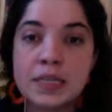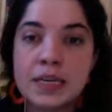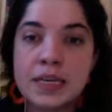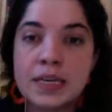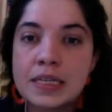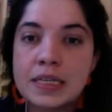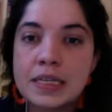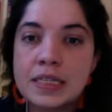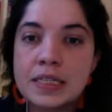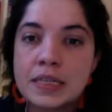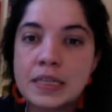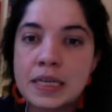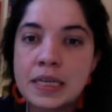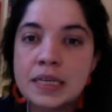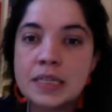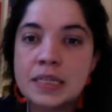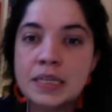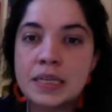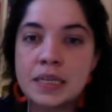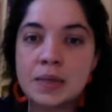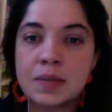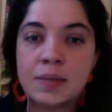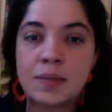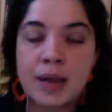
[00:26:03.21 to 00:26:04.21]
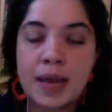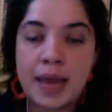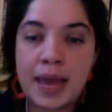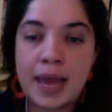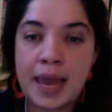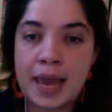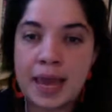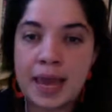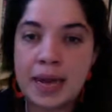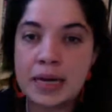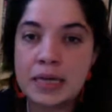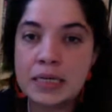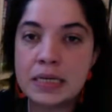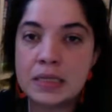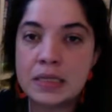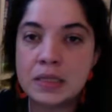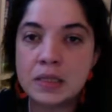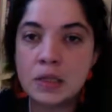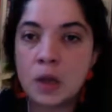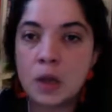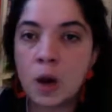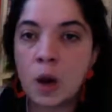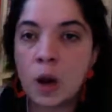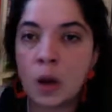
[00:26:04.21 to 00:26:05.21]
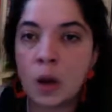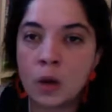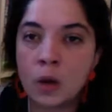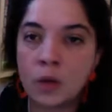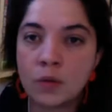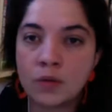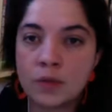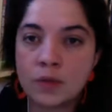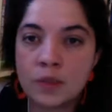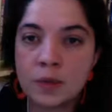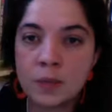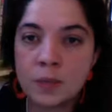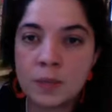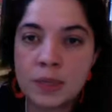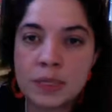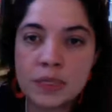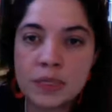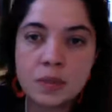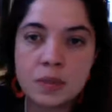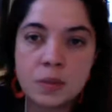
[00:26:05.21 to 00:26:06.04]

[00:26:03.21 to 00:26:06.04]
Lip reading: these days that my hair is all over the place.